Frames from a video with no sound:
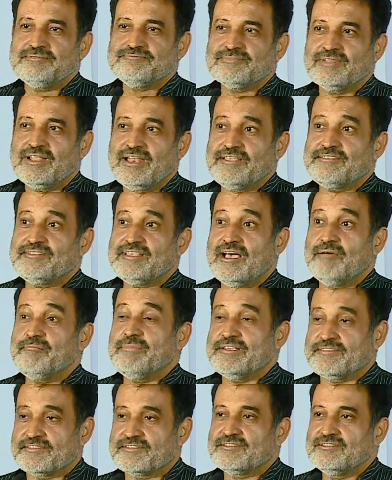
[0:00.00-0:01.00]
let's say,
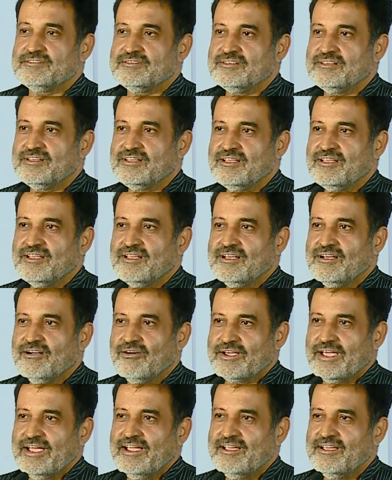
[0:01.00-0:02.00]
amiss.
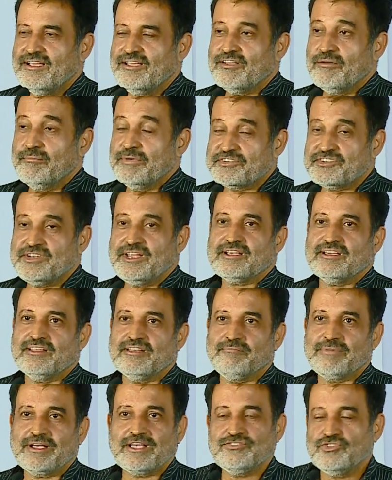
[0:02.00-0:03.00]
Okay? You're mistaken
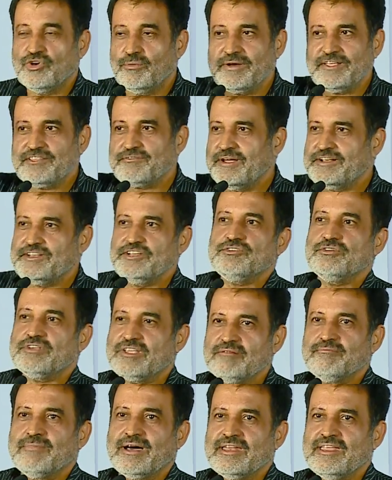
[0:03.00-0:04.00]
because nobody's waiting to
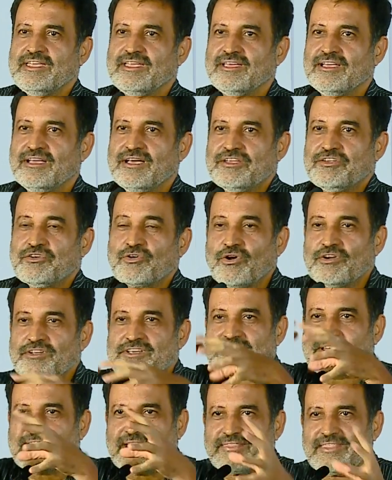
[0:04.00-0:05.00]
give money. You got to
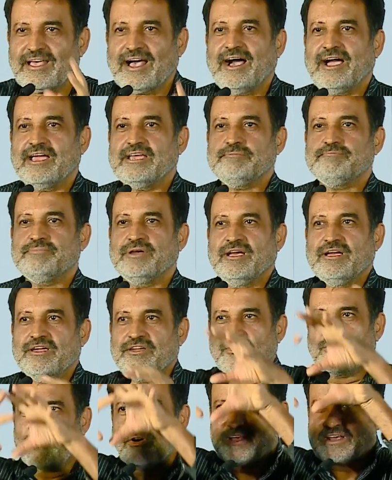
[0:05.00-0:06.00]
create the hype. You
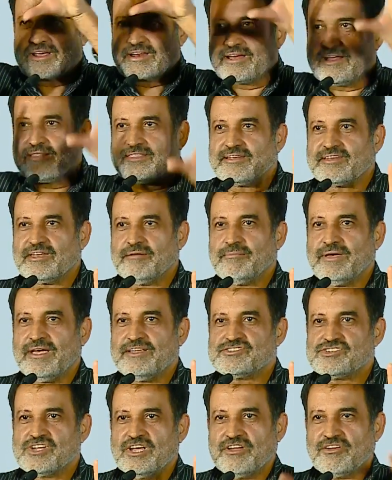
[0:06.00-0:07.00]
got to create that
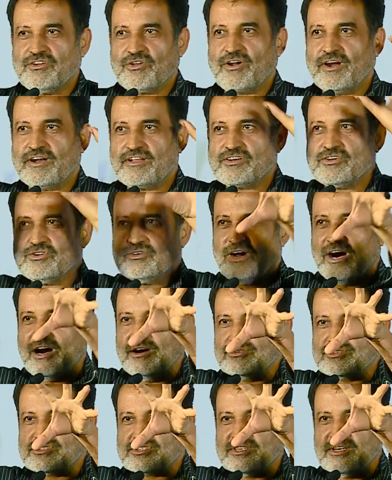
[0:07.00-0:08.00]
image. You got to go
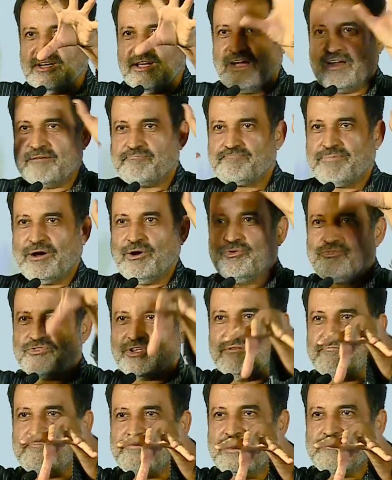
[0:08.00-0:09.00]
out and pounce
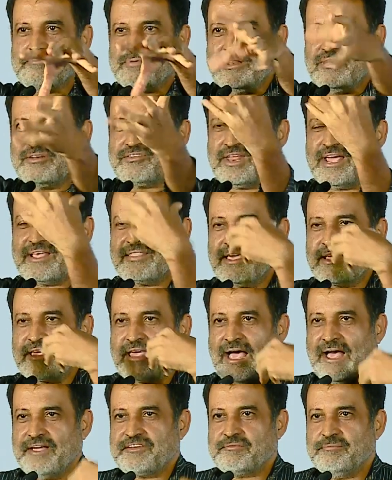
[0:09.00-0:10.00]
on people, take the
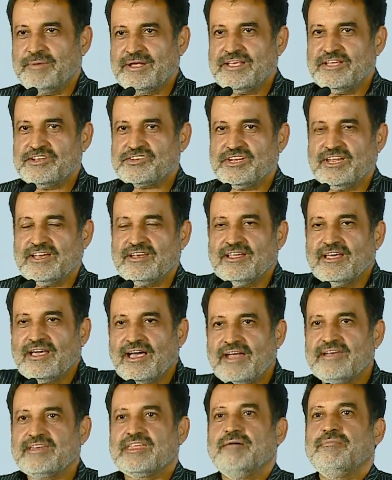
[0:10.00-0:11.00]
cash, bring it in,
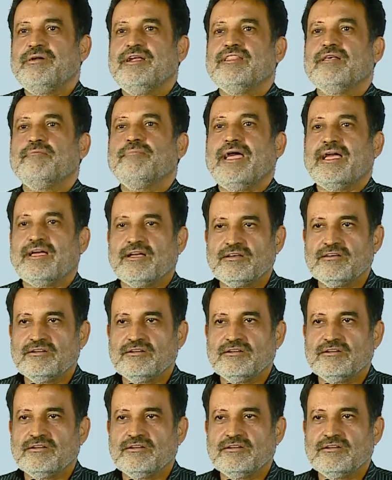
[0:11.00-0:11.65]
and keep it in the bank.